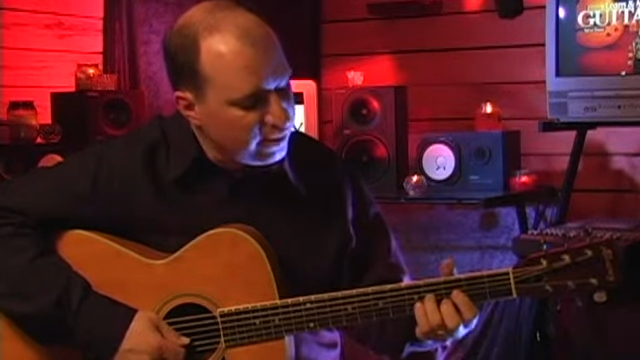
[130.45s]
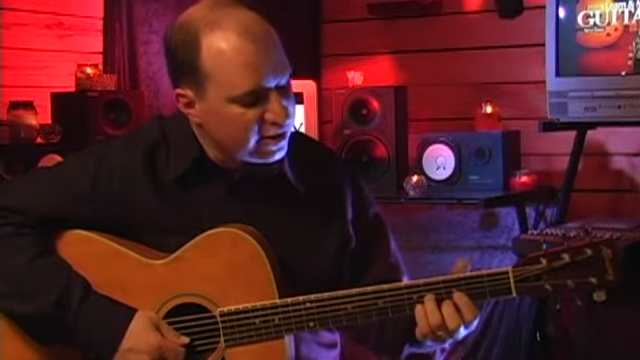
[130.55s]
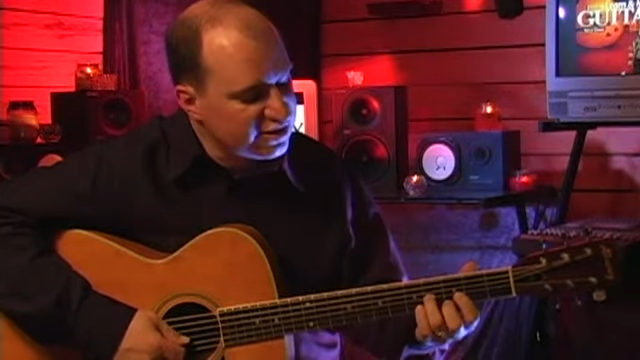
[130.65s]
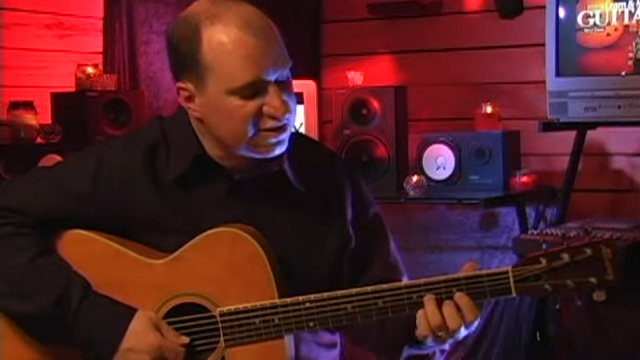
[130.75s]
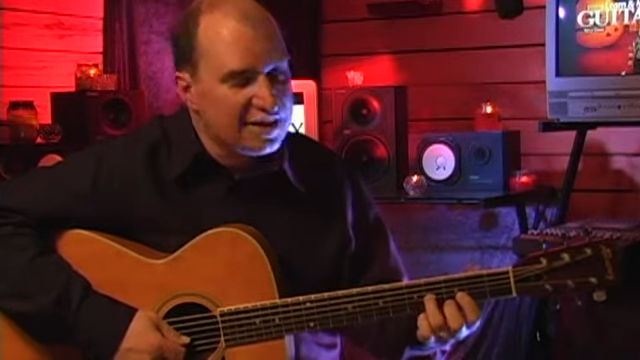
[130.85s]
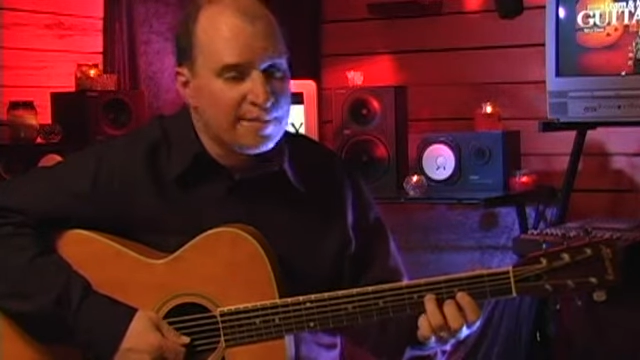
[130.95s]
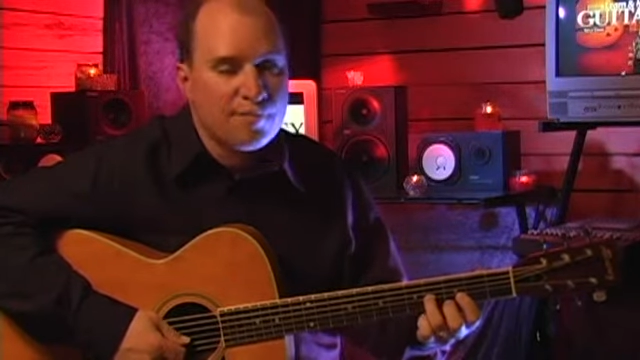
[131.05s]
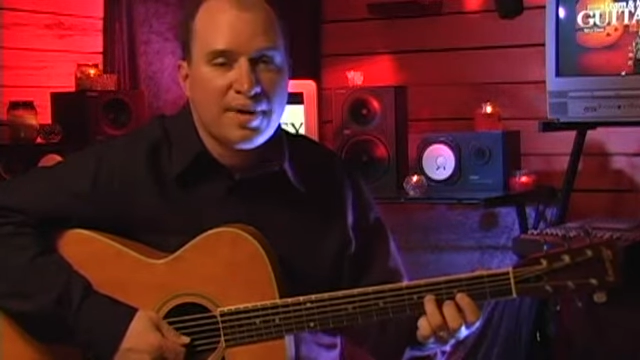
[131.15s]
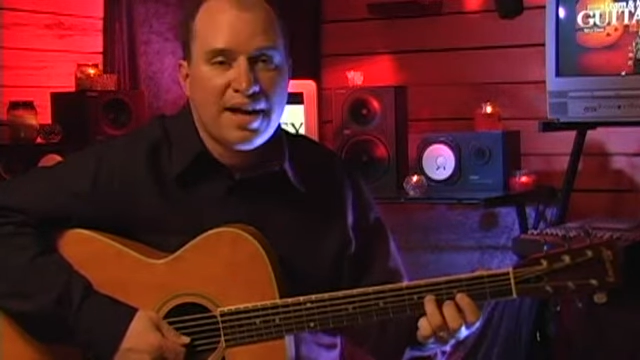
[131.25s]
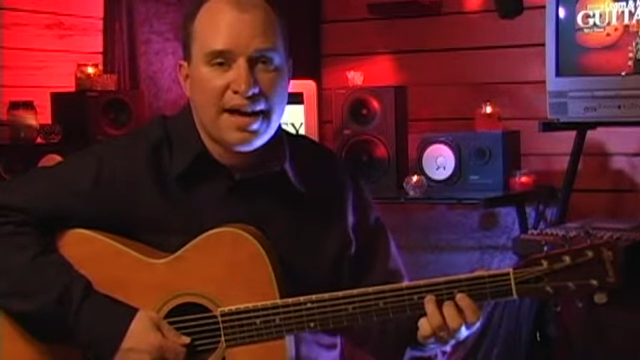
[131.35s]
but I
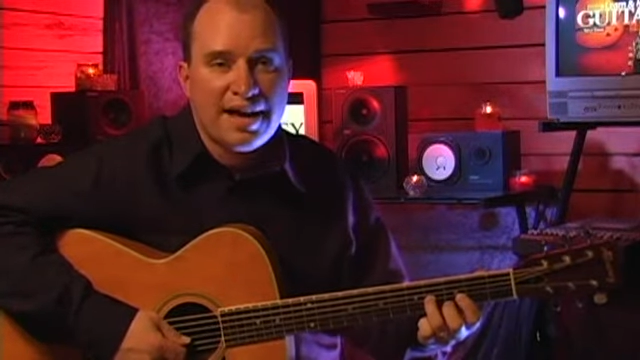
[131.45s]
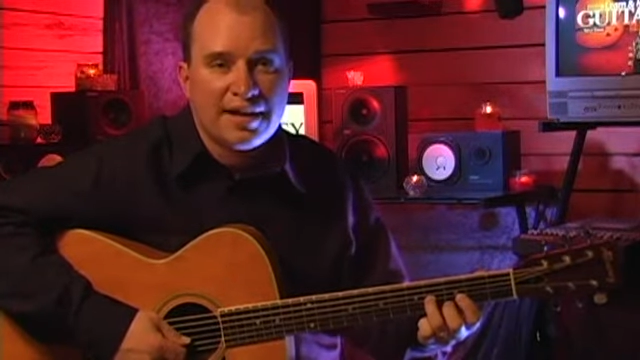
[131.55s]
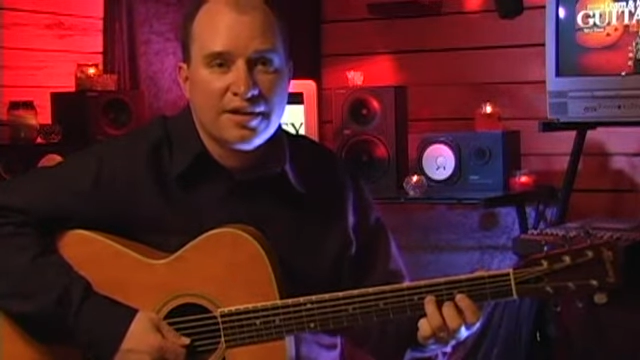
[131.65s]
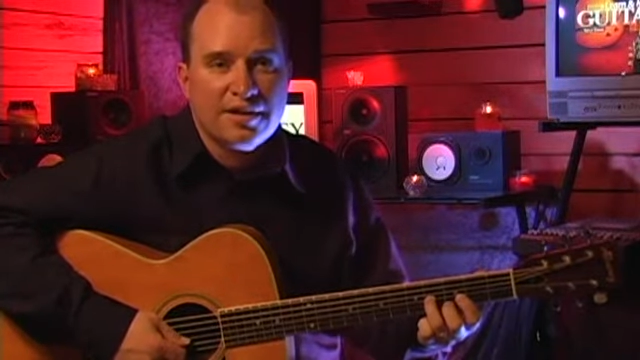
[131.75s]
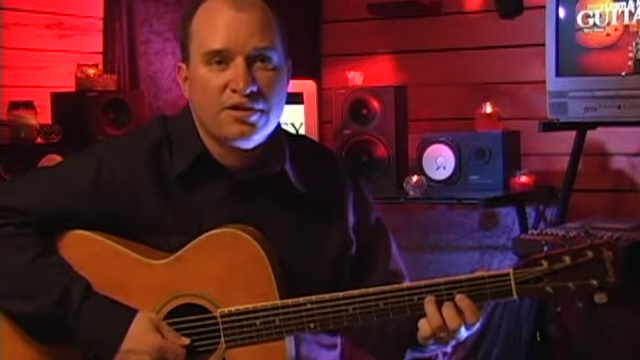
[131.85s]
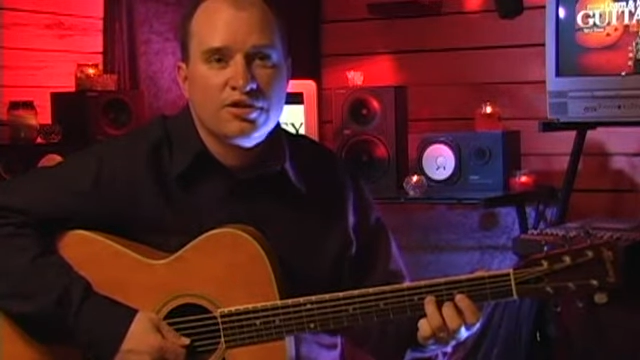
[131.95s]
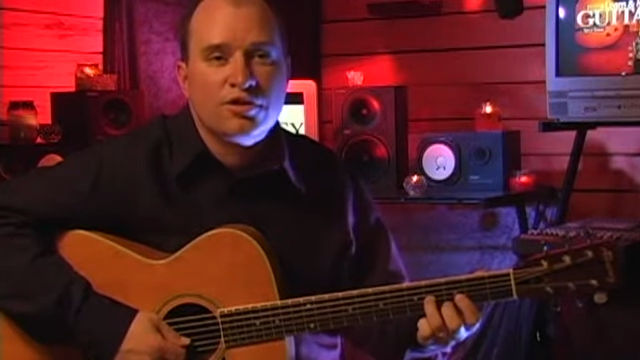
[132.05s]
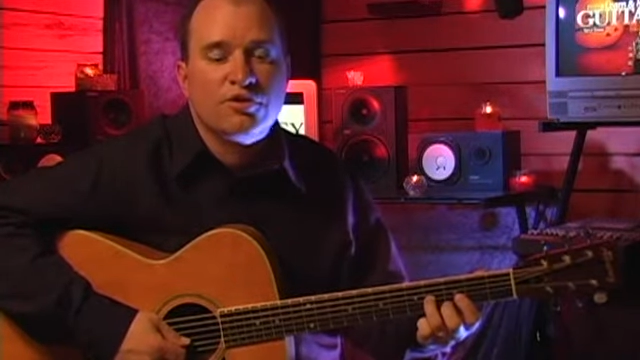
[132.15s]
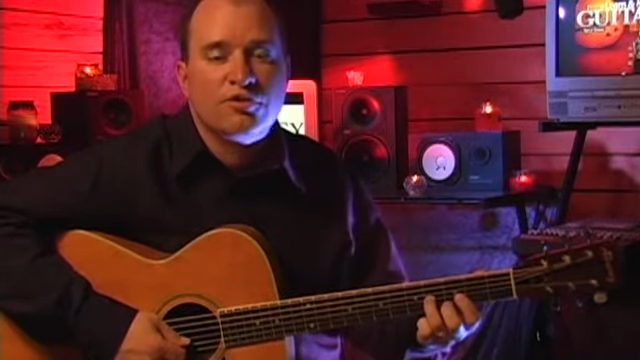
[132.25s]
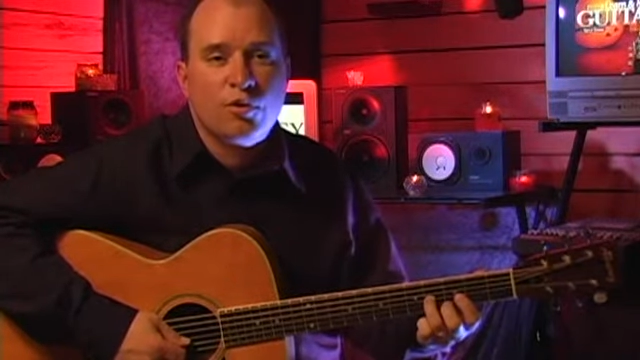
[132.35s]
slip back
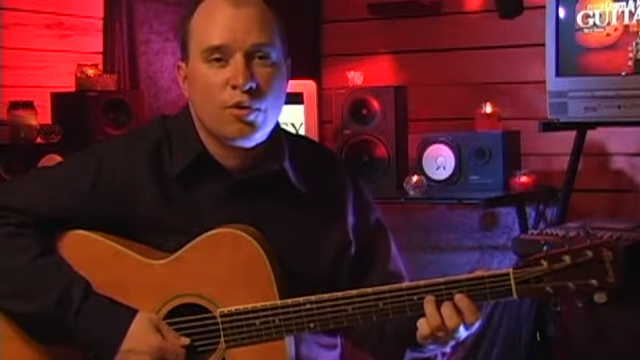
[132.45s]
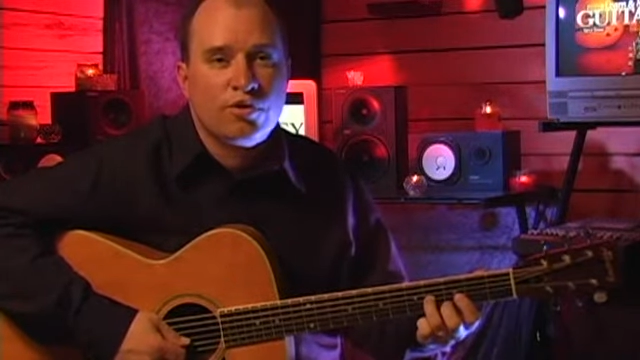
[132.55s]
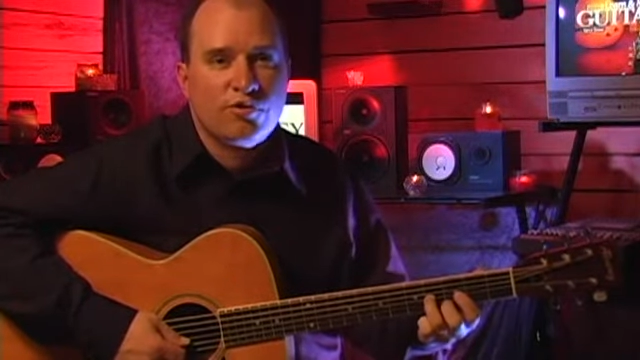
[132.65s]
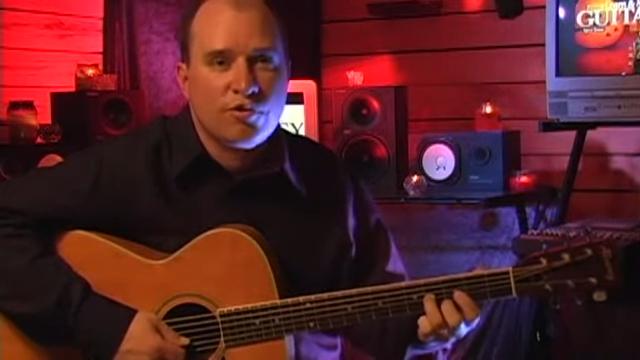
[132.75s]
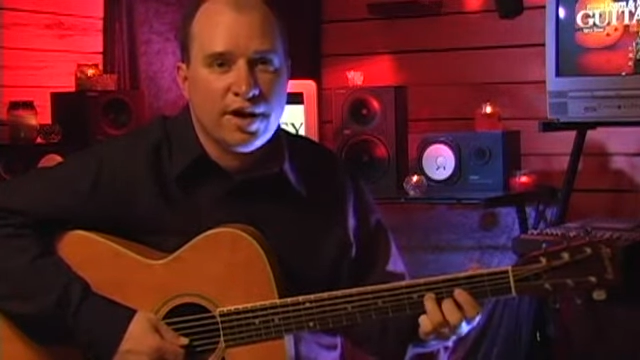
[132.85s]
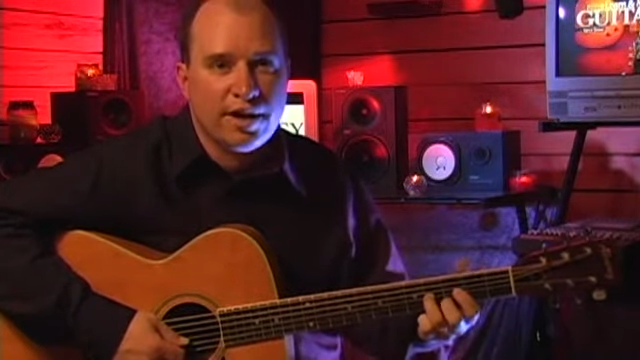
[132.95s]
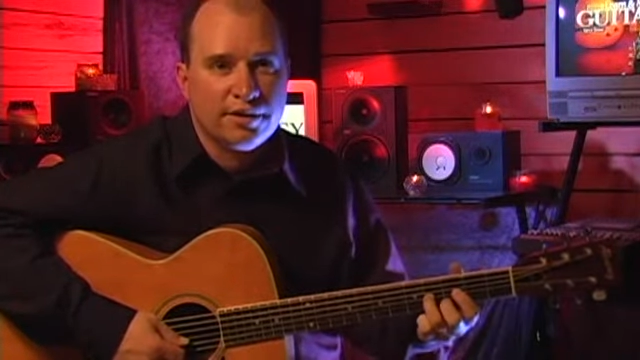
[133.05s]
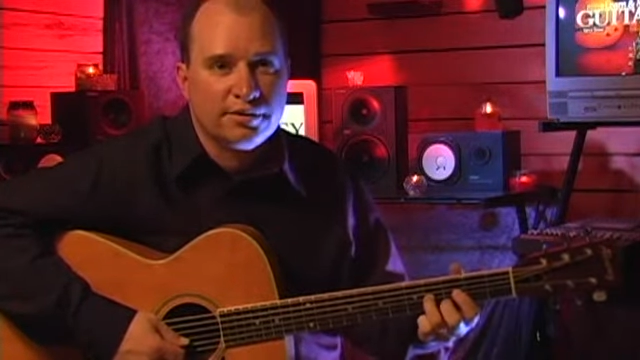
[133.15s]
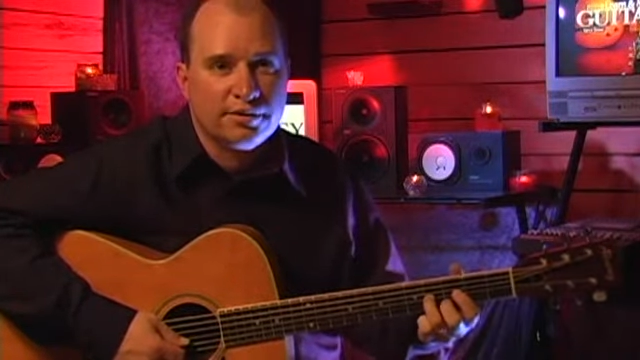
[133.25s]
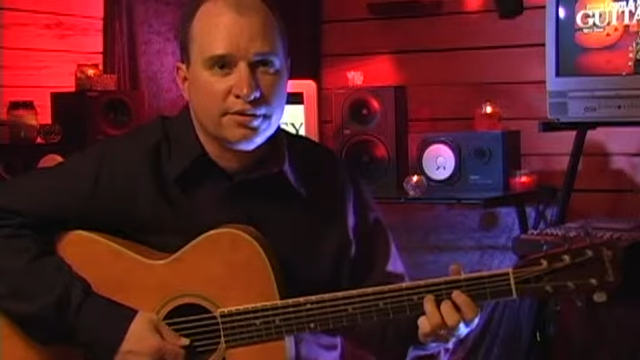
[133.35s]
to the 4th fret.